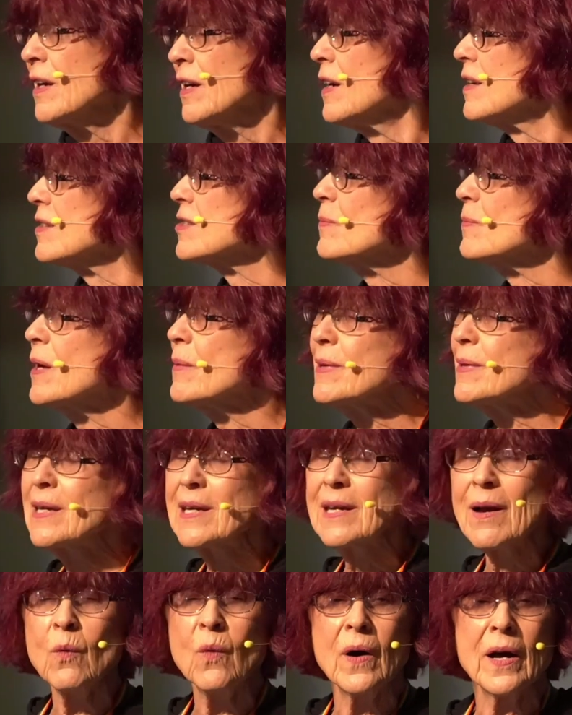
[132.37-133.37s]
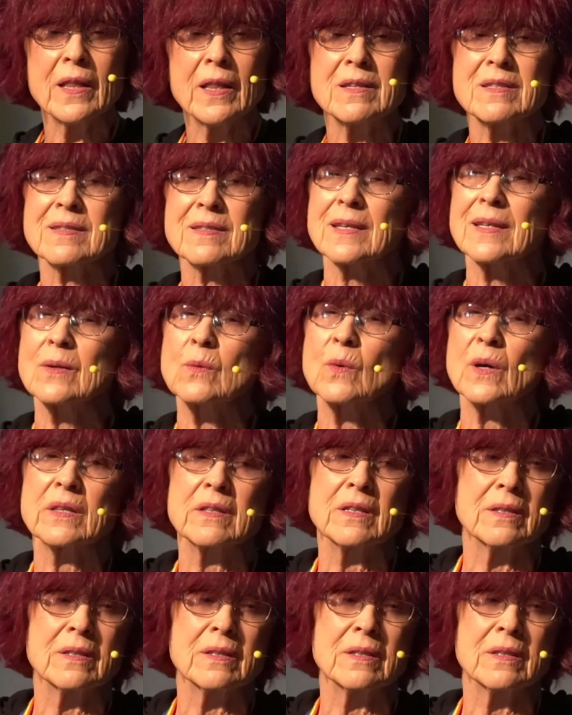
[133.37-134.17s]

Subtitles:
so maybe I wanted to see what the